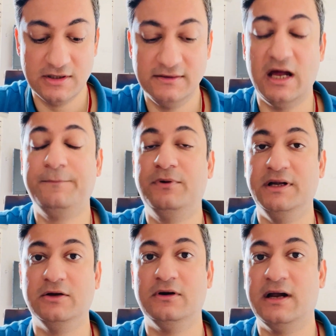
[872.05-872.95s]
that
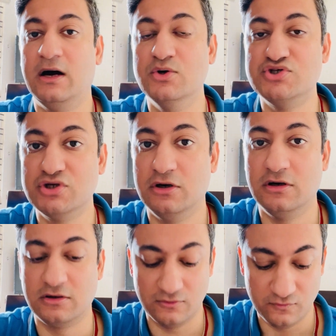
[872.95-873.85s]
particular house
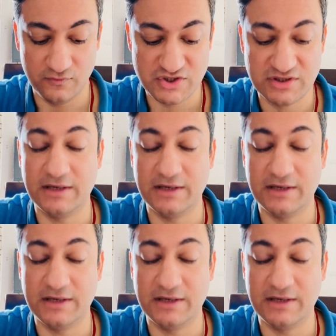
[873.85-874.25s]
or which